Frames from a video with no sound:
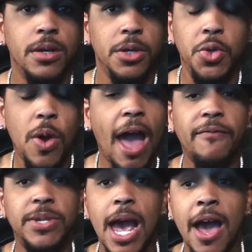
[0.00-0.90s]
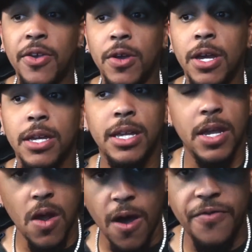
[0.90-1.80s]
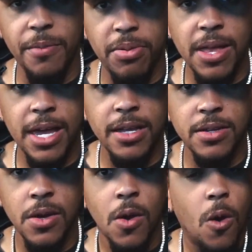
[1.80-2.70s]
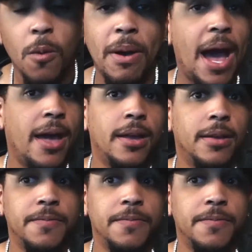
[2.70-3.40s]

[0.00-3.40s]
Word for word: You have to either get off the plane or buy